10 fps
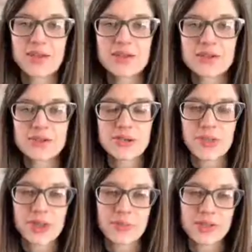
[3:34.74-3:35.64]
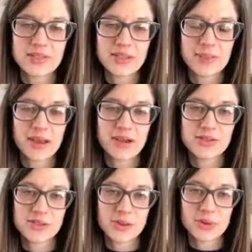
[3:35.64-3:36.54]
So then once the pairs or
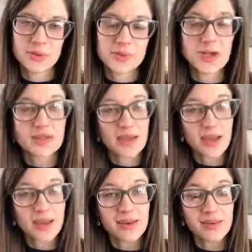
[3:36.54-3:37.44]
the groups are done